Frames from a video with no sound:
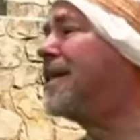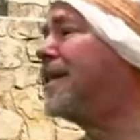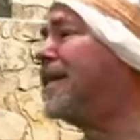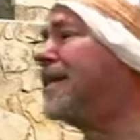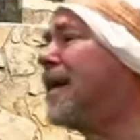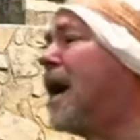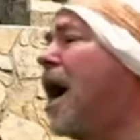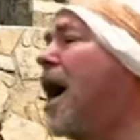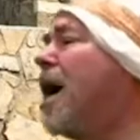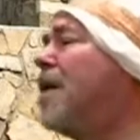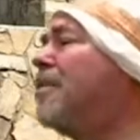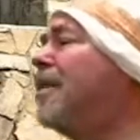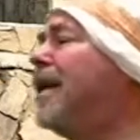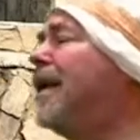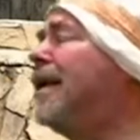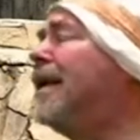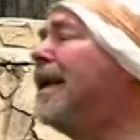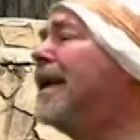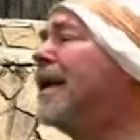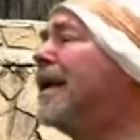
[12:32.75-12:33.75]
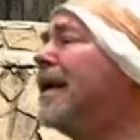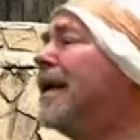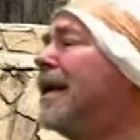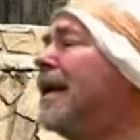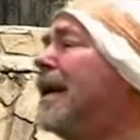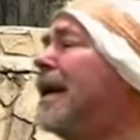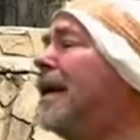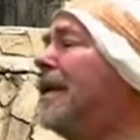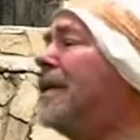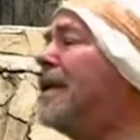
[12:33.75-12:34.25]
a time, and he,
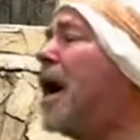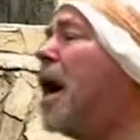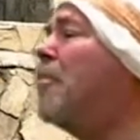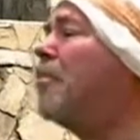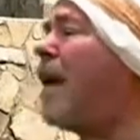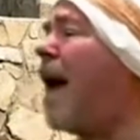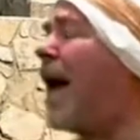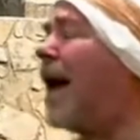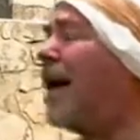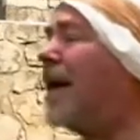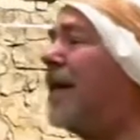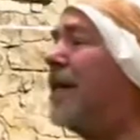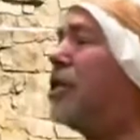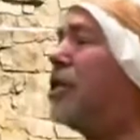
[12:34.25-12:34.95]
he'd come back and he'd